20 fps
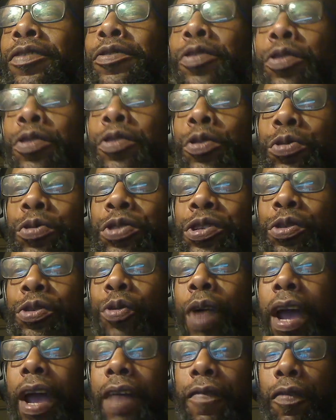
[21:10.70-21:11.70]
do you
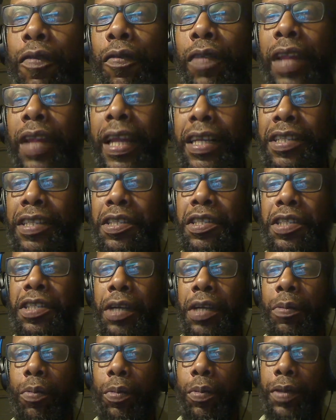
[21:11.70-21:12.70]
still have a
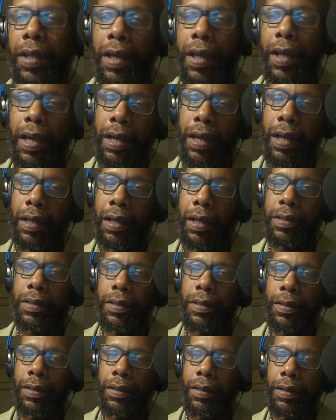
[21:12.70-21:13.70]
relationship with the kids?